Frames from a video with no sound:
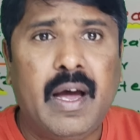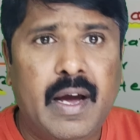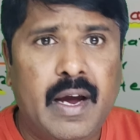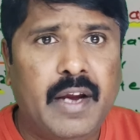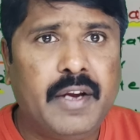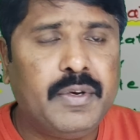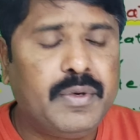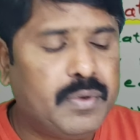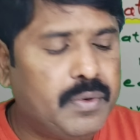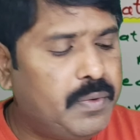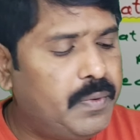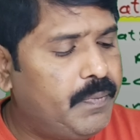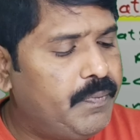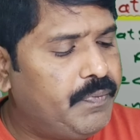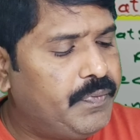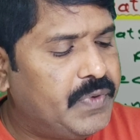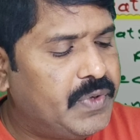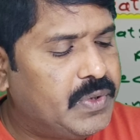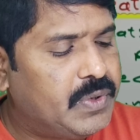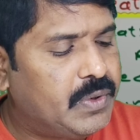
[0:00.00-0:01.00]
I2.
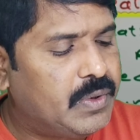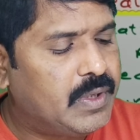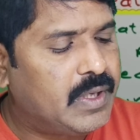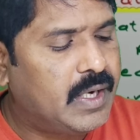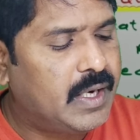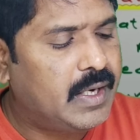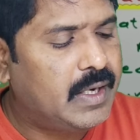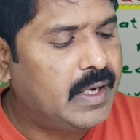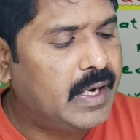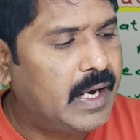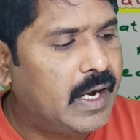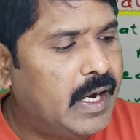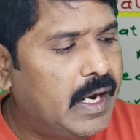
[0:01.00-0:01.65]
So that